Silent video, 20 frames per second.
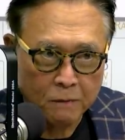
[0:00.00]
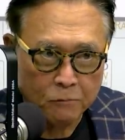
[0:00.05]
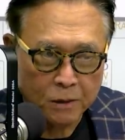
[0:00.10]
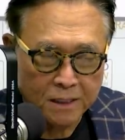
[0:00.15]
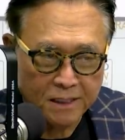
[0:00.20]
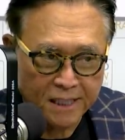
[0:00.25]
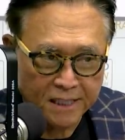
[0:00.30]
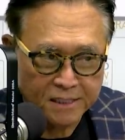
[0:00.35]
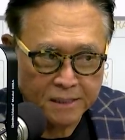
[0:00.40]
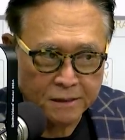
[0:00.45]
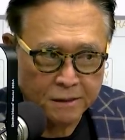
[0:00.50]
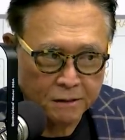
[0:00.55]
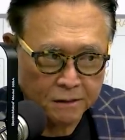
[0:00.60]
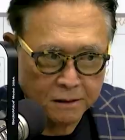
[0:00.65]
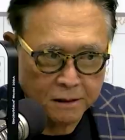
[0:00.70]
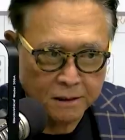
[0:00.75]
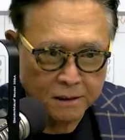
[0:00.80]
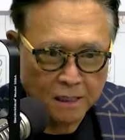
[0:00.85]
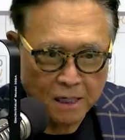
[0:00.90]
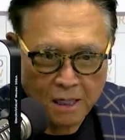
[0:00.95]
When Nixon took
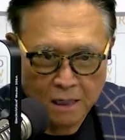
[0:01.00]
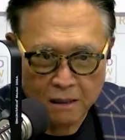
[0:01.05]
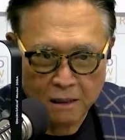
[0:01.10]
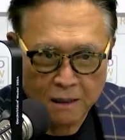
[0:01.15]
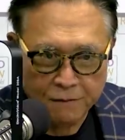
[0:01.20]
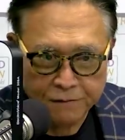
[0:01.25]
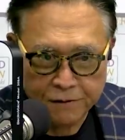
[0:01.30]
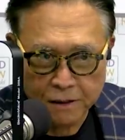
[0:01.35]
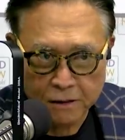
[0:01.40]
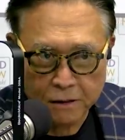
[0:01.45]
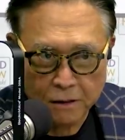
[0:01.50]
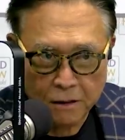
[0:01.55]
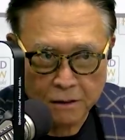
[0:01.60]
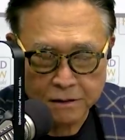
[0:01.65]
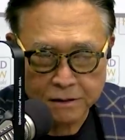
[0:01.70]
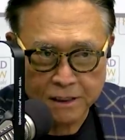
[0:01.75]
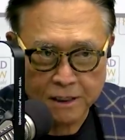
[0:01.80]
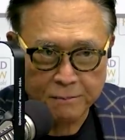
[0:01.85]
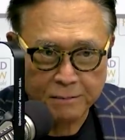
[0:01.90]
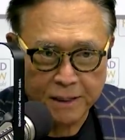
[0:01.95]
the dollar off the gold
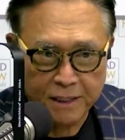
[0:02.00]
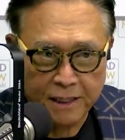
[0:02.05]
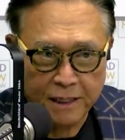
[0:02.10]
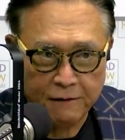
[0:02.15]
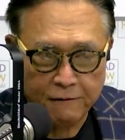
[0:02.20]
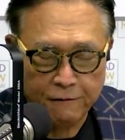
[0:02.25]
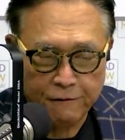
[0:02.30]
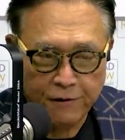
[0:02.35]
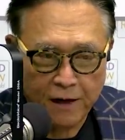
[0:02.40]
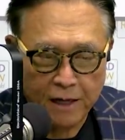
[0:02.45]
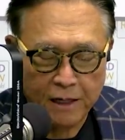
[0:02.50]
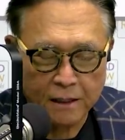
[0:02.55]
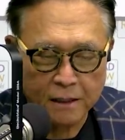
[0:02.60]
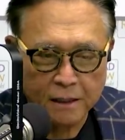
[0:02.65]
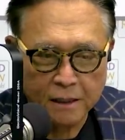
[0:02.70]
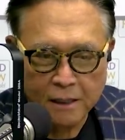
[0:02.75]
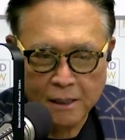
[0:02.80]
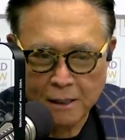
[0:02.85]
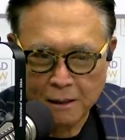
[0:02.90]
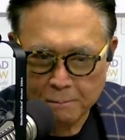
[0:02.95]
standard, it became fake.
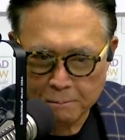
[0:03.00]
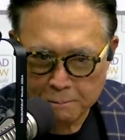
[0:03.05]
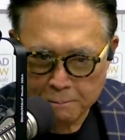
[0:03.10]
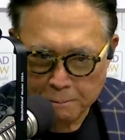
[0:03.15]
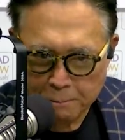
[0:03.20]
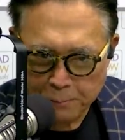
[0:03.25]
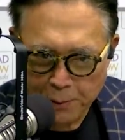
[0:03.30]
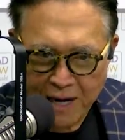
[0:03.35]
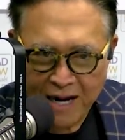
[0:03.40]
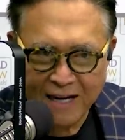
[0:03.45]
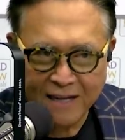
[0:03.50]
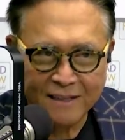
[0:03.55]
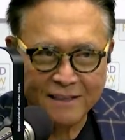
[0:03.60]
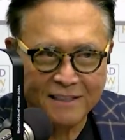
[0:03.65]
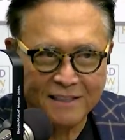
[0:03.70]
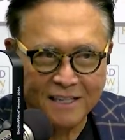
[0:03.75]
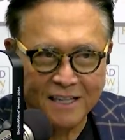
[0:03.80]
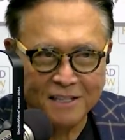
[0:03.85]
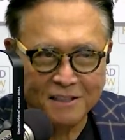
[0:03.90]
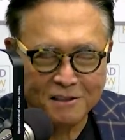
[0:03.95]
But
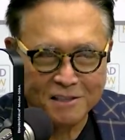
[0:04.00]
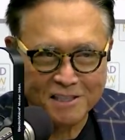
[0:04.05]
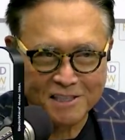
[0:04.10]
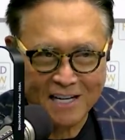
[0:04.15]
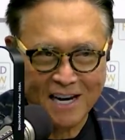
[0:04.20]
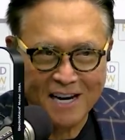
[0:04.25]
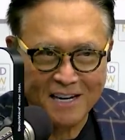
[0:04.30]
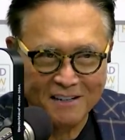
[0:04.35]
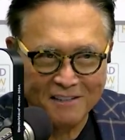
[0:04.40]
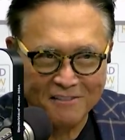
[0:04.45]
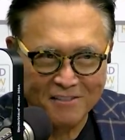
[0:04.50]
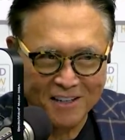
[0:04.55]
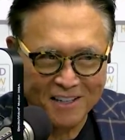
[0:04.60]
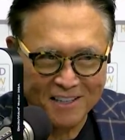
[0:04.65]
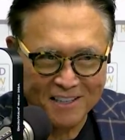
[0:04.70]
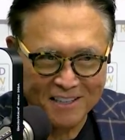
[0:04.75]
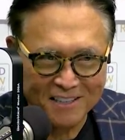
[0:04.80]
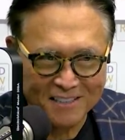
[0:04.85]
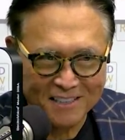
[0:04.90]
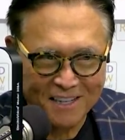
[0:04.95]
the other side of
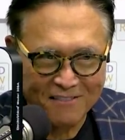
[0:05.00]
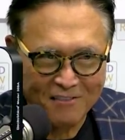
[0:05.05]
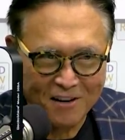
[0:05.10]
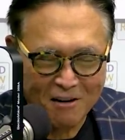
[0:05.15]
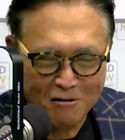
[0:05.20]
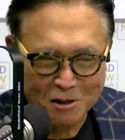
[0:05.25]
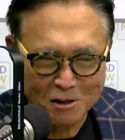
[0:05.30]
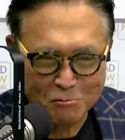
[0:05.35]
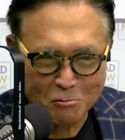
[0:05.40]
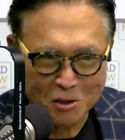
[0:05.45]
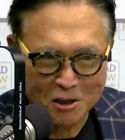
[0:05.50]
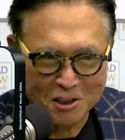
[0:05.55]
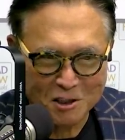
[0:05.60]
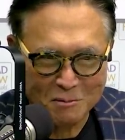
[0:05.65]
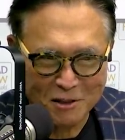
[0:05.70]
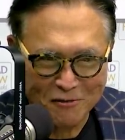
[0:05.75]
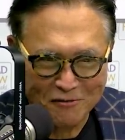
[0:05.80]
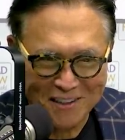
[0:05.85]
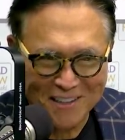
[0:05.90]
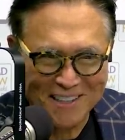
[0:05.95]
it is I've always worked on
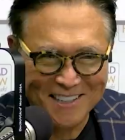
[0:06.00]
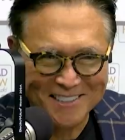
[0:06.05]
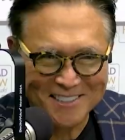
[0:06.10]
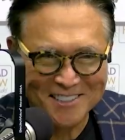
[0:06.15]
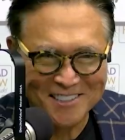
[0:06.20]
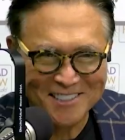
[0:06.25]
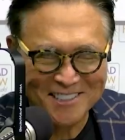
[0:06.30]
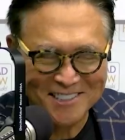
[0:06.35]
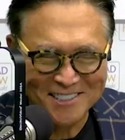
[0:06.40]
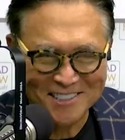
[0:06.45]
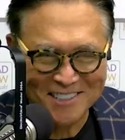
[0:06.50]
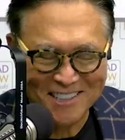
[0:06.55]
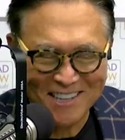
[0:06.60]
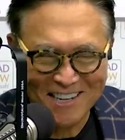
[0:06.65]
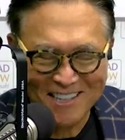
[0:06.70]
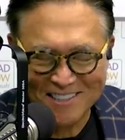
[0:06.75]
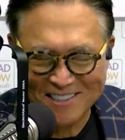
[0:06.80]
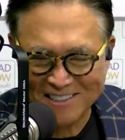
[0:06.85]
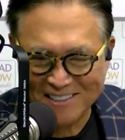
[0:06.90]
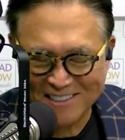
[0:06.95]
my financial
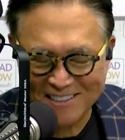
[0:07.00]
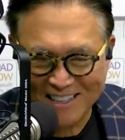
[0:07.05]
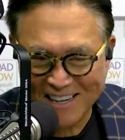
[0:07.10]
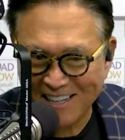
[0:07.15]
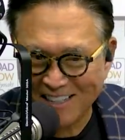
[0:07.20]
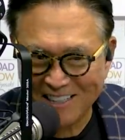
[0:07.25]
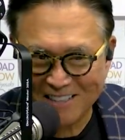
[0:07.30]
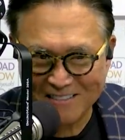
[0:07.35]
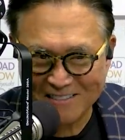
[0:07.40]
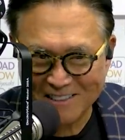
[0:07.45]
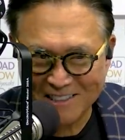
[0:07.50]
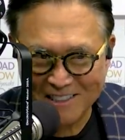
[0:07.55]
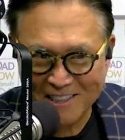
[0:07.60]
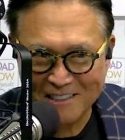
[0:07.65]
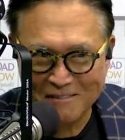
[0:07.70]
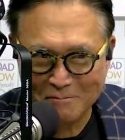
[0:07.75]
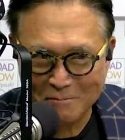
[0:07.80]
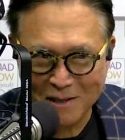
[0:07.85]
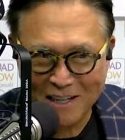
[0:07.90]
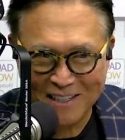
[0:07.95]
education. I don't
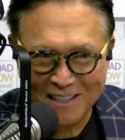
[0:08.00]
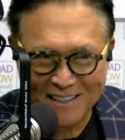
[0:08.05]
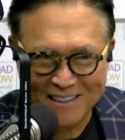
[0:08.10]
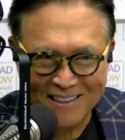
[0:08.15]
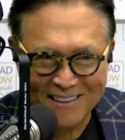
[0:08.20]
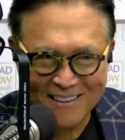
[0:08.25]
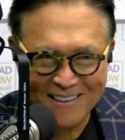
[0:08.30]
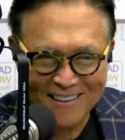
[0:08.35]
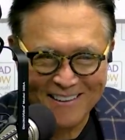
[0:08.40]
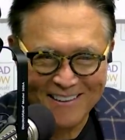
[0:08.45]
need money.